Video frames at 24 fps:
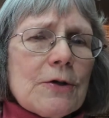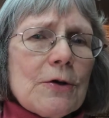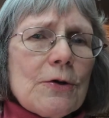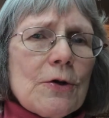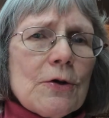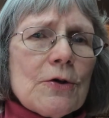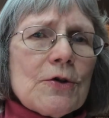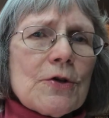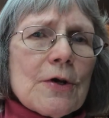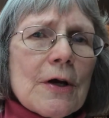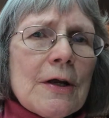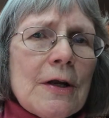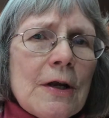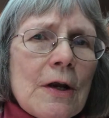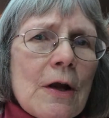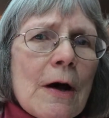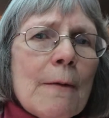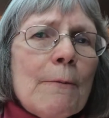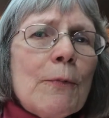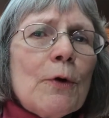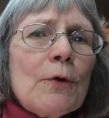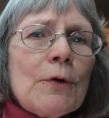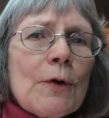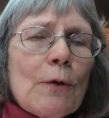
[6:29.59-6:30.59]
So there's a
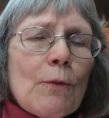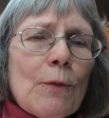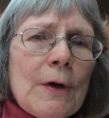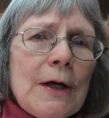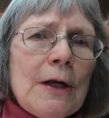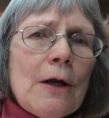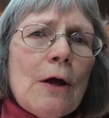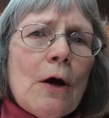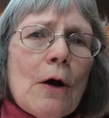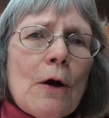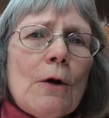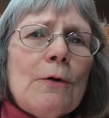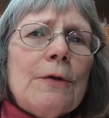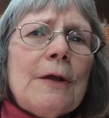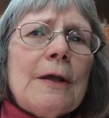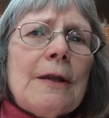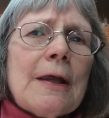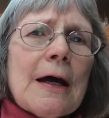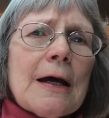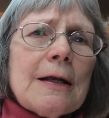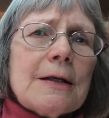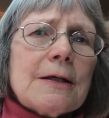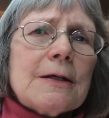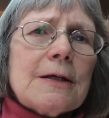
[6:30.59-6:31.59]
number that we know
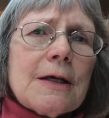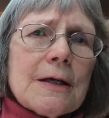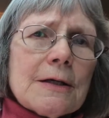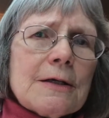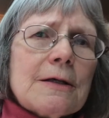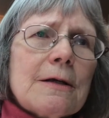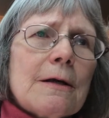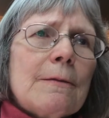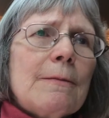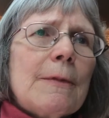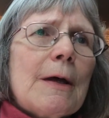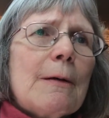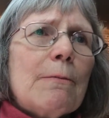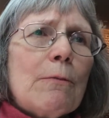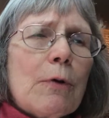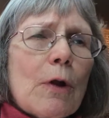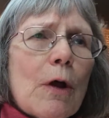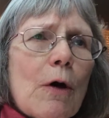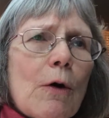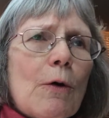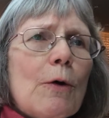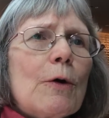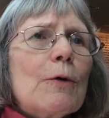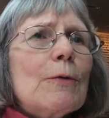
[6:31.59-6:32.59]
that system, that
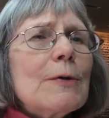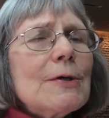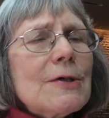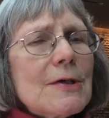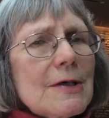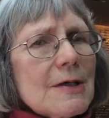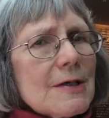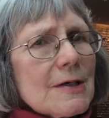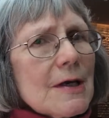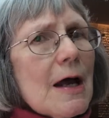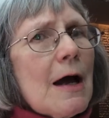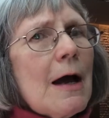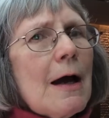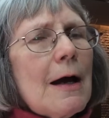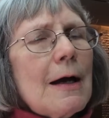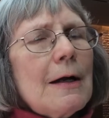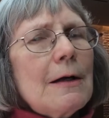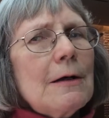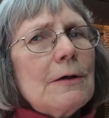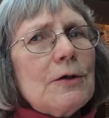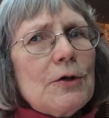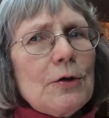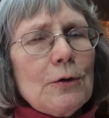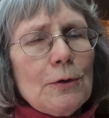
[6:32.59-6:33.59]
blower, was
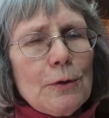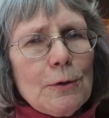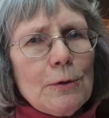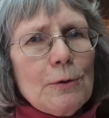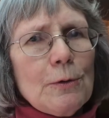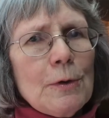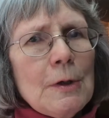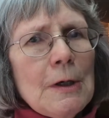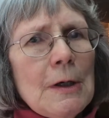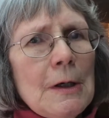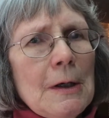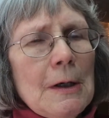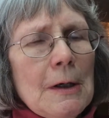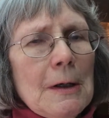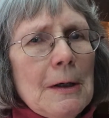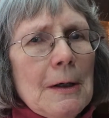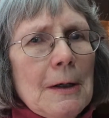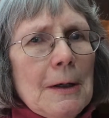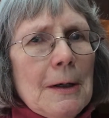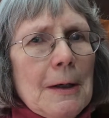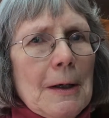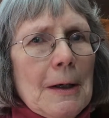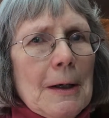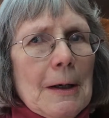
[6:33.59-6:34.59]
designed to
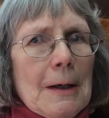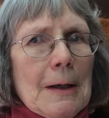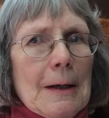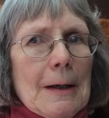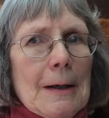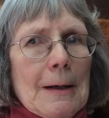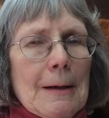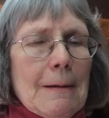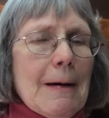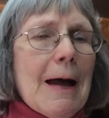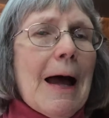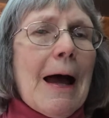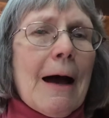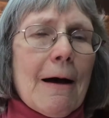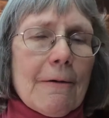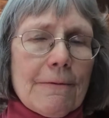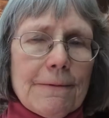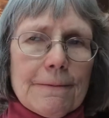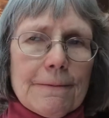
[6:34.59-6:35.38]
have.